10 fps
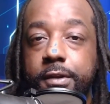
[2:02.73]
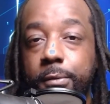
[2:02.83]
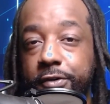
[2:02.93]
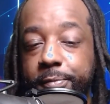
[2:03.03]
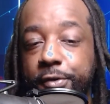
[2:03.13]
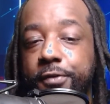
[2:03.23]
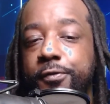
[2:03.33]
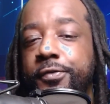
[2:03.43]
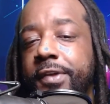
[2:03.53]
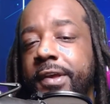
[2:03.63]
most
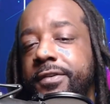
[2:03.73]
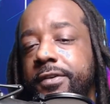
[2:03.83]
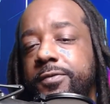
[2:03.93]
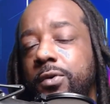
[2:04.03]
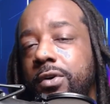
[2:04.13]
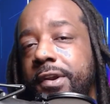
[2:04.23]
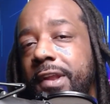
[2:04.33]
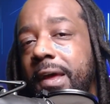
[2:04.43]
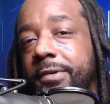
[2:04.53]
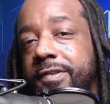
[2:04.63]
beautiful things in this world
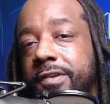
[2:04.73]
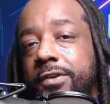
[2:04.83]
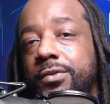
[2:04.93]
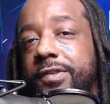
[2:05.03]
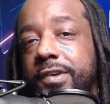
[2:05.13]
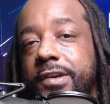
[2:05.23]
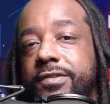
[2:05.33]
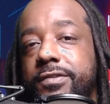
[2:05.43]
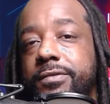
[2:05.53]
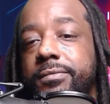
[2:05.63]
cannot be seen or
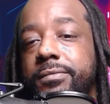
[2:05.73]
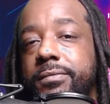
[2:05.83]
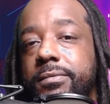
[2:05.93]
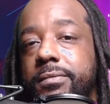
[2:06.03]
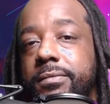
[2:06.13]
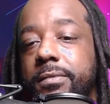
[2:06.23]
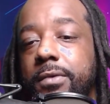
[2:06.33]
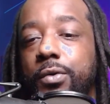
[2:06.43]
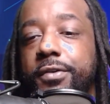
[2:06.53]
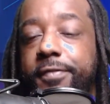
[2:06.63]
touched,
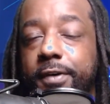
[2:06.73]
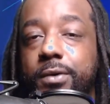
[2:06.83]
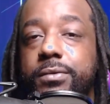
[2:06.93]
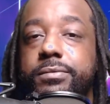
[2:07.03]
only felt.